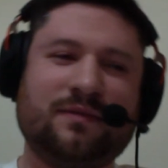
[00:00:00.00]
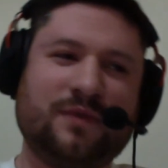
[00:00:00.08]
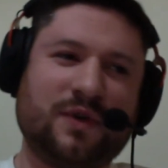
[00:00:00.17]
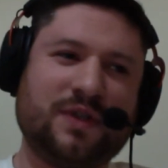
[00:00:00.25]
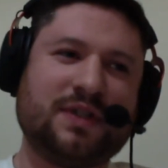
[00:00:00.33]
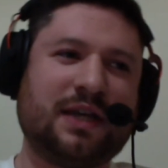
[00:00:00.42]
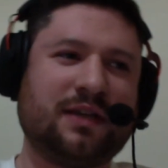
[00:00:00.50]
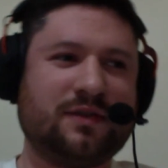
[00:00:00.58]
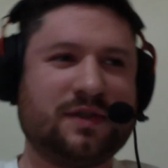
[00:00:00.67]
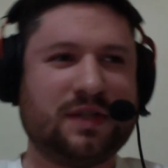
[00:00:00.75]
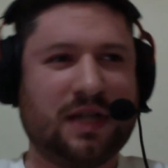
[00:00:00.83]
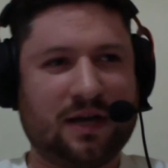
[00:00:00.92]
voice
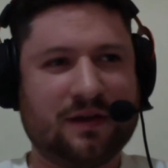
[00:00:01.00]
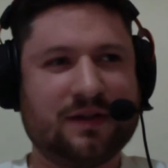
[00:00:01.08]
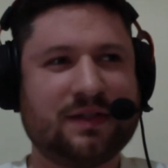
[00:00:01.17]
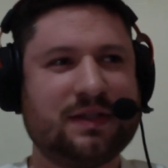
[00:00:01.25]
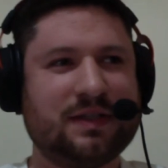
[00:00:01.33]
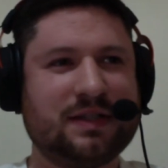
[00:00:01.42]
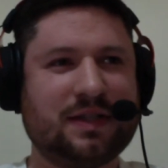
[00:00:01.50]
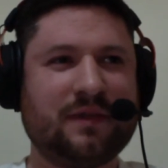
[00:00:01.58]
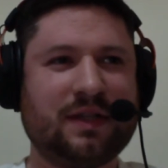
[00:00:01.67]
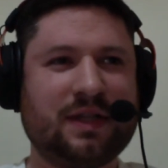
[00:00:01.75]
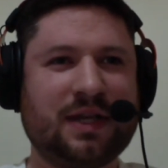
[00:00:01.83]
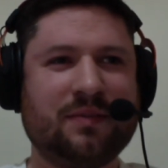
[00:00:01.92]
actors and the artists and stuff
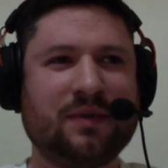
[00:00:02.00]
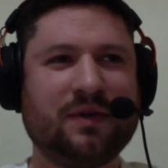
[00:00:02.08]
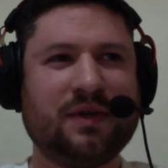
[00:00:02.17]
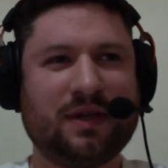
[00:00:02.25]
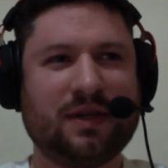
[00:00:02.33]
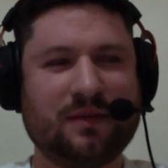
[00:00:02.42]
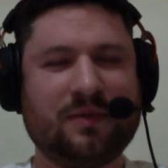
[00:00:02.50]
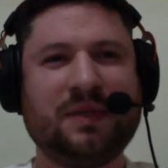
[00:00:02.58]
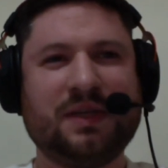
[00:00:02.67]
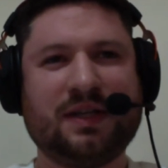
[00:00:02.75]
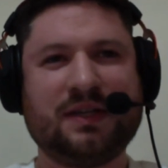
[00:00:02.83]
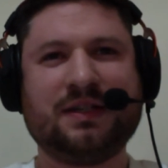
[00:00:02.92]
like that. But it would be
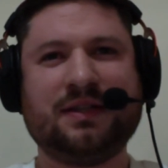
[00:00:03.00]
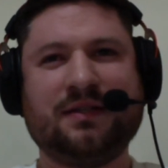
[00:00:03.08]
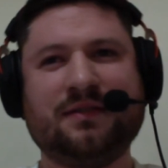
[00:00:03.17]
nice to